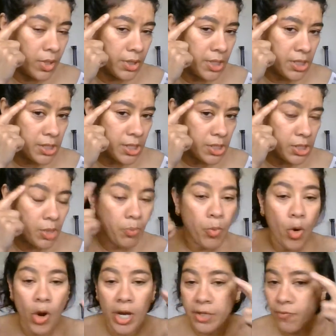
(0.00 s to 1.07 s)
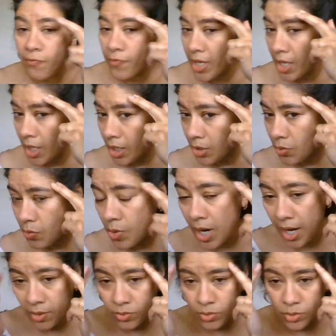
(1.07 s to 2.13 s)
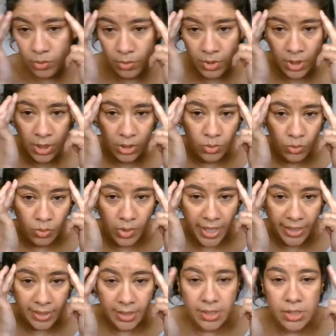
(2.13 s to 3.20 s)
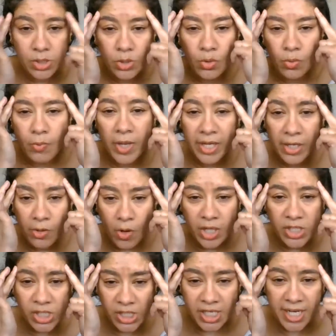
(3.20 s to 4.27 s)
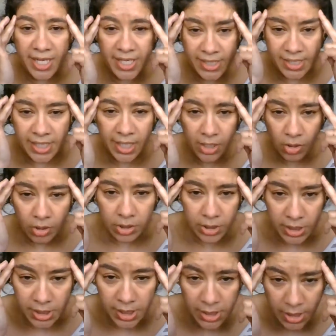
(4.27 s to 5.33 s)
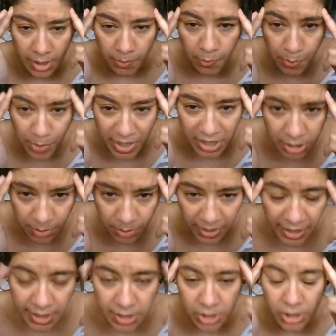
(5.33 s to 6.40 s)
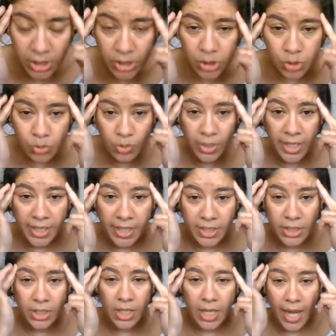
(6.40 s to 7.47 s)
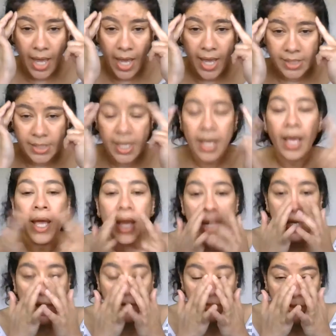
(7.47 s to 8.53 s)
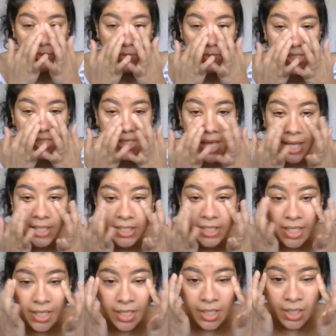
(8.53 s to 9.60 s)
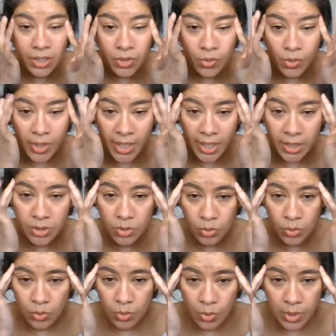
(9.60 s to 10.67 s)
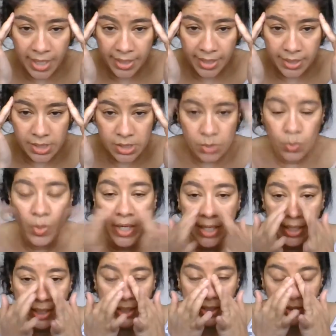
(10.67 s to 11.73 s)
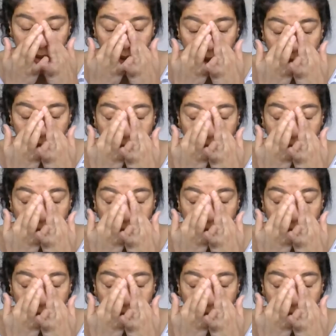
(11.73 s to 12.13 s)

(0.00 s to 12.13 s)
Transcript: this is the point where you have to do like this. You, when you are stressed and all, this is the best place just to get relaxed. And after massaging, you can do like this, wiggle here,